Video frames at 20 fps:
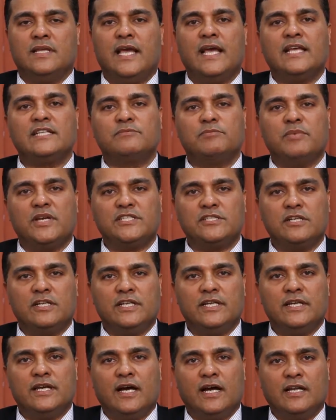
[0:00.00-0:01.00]

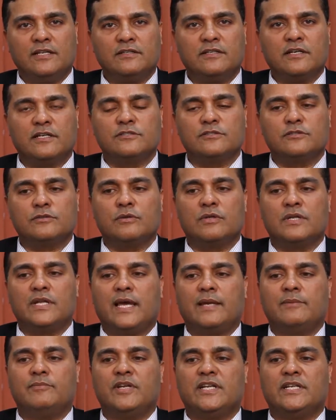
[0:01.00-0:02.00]
especially uncontrolled
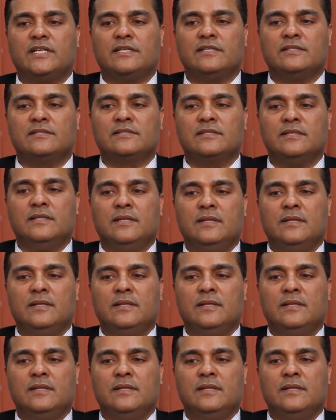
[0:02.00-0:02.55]
diabetes.